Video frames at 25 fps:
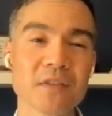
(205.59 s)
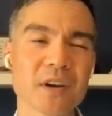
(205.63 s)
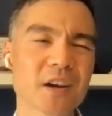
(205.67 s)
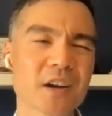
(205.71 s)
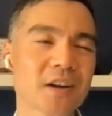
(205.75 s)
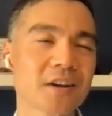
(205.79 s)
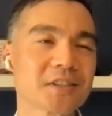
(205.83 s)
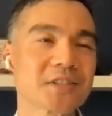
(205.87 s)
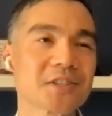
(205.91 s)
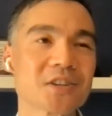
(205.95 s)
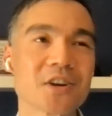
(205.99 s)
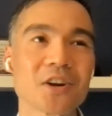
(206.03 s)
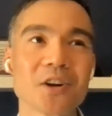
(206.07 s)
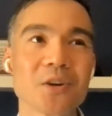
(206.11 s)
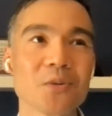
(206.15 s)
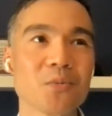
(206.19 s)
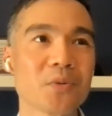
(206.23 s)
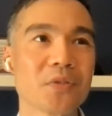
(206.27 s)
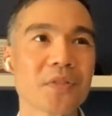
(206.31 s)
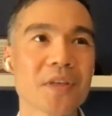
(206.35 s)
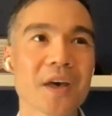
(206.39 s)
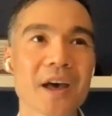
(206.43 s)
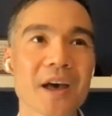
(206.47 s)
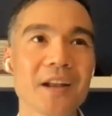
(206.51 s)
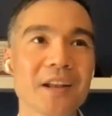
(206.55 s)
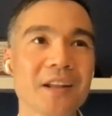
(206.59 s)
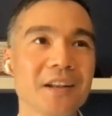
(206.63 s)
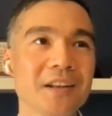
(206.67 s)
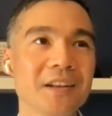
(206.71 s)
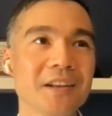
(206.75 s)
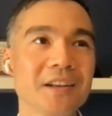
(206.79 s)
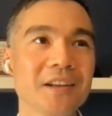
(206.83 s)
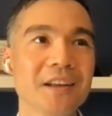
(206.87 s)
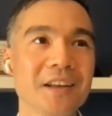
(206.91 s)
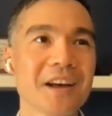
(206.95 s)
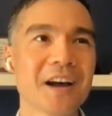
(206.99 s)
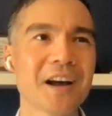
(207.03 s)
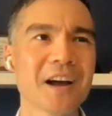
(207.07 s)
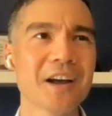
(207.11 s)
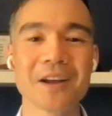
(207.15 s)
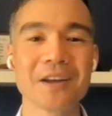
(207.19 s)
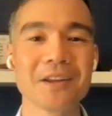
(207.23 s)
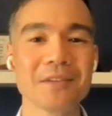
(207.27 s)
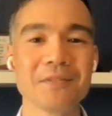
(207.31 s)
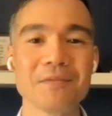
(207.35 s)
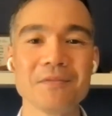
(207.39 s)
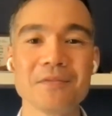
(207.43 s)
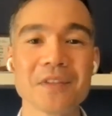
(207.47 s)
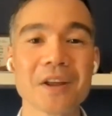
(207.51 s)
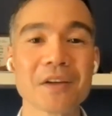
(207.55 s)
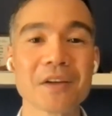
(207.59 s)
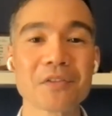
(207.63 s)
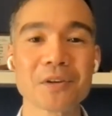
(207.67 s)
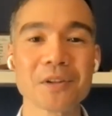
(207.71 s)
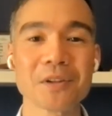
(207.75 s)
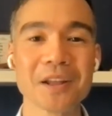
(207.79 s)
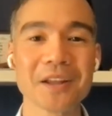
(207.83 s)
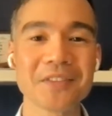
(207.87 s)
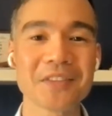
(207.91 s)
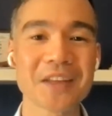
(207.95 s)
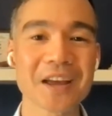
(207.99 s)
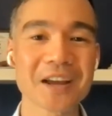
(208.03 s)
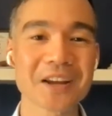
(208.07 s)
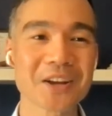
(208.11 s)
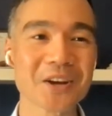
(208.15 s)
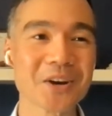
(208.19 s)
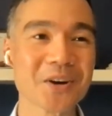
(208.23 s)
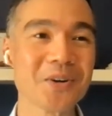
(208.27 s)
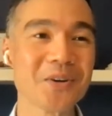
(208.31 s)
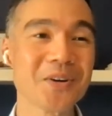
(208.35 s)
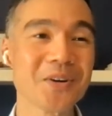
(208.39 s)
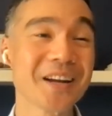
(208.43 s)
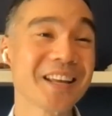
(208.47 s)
I kind of started with that and I never let that go.